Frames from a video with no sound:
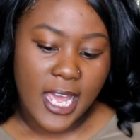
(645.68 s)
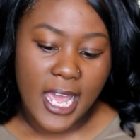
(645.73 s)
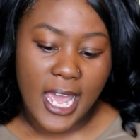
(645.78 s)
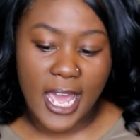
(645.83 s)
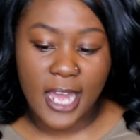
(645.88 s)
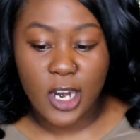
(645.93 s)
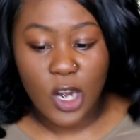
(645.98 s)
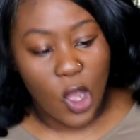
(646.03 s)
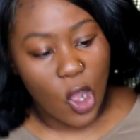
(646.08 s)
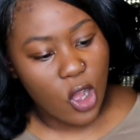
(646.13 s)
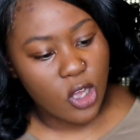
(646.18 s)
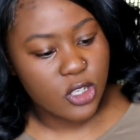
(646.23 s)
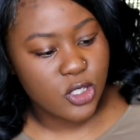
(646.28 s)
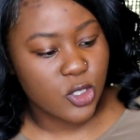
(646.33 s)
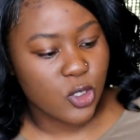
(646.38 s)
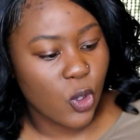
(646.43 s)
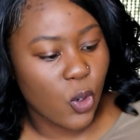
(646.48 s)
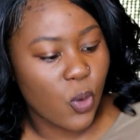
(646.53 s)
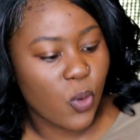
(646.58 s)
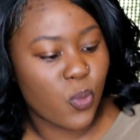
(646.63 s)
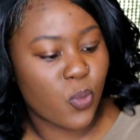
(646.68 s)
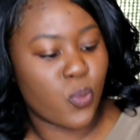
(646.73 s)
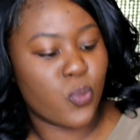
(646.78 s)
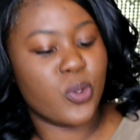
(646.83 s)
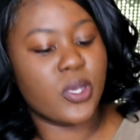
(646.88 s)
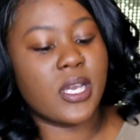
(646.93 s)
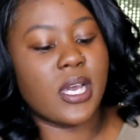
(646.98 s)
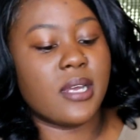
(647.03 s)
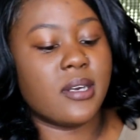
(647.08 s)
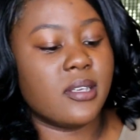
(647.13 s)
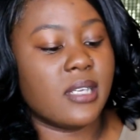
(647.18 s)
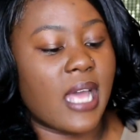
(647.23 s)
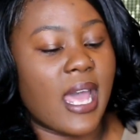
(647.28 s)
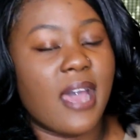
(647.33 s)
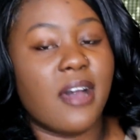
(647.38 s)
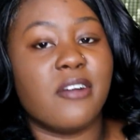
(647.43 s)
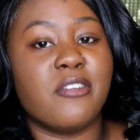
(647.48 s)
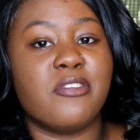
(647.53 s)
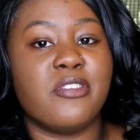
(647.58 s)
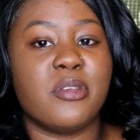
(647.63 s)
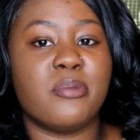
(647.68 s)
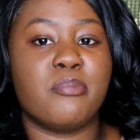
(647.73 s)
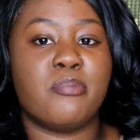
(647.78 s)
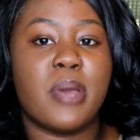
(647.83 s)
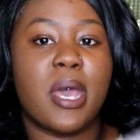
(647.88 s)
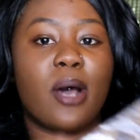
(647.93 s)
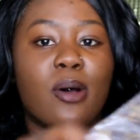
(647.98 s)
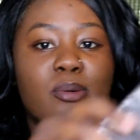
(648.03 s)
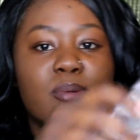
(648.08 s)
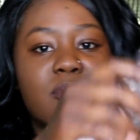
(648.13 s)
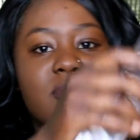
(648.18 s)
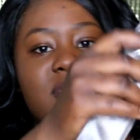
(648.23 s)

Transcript: And also we got the L V belt.